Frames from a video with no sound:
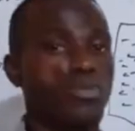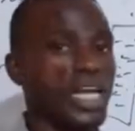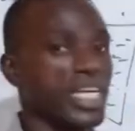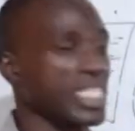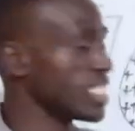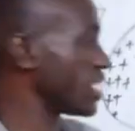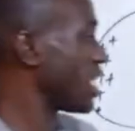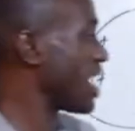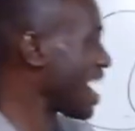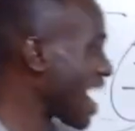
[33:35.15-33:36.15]
polarity
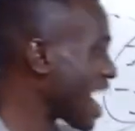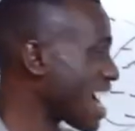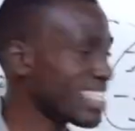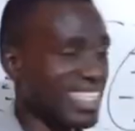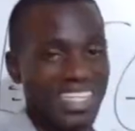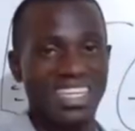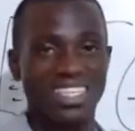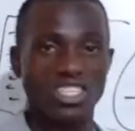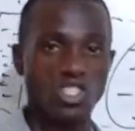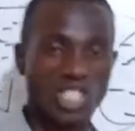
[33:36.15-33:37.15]
as
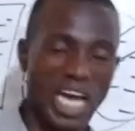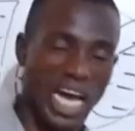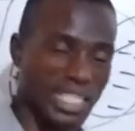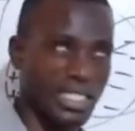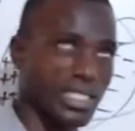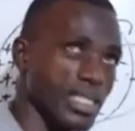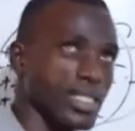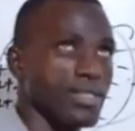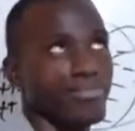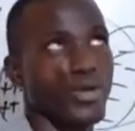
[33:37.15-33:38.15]
the
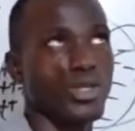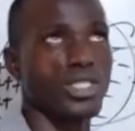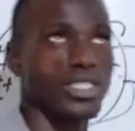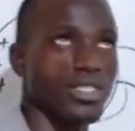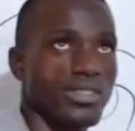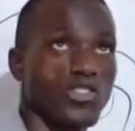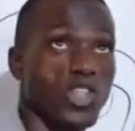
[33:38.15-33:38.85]
charging body, the